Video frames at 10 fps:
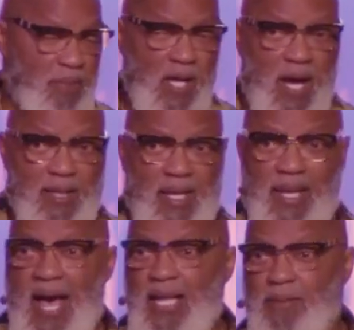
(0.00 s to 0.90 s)
from God
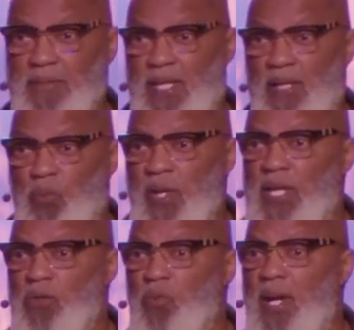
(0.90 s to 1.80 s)
like Adam did. We
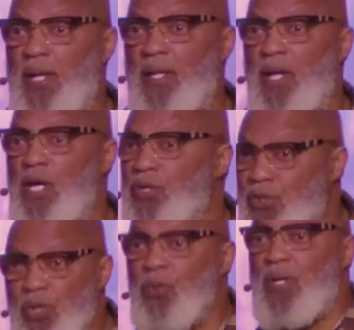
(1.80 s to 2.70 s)
can run
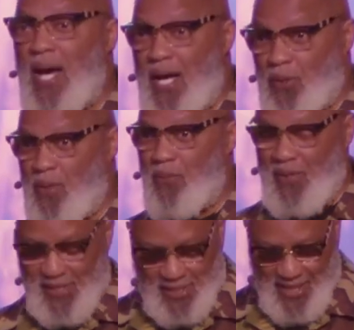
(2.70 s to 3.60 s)
to God when
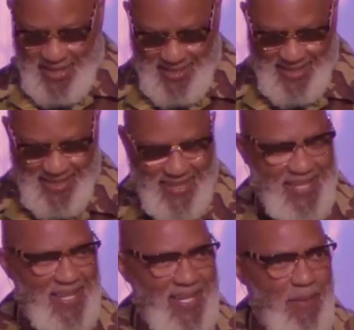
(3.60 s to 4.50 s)
we sin
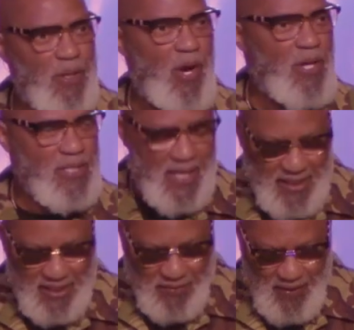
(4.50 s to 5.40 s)
because
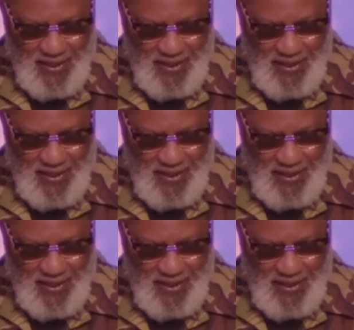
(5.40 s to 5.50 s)
it is